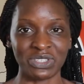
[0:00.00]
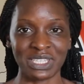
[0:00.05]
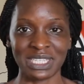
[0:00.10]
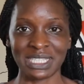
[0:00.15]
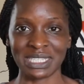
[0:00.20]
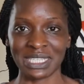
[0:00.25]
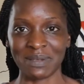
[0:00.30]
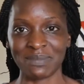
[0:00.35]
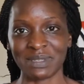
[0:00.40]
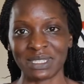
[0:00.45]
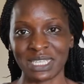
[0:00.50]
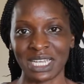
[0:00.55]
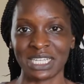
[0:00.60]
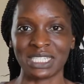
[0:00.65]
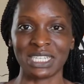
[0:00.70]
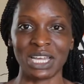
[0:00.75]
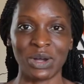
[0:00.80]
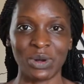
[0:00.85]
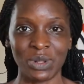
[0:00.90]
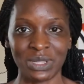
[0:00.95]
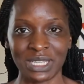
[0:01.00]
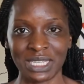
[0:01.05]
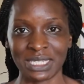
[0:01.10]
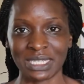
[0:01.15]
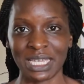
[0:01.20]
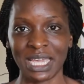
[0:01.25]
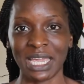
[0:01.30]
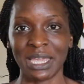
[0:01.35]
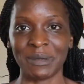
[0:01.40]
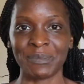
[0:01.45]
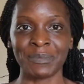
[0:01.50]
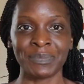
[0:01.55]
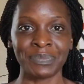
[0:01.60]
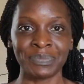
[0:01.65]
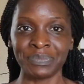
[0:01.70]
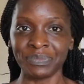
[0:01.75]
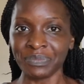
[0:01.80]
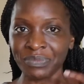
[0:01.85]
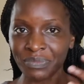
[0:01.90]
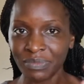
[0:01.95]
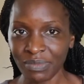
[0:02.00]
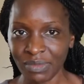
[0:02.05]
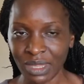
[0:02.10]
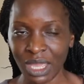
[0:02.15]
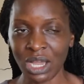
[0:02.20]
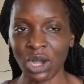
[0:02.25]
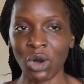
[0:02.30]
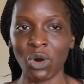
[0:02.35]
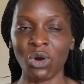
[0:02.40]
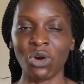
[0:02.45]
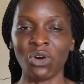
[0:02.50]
the same sector all the time, or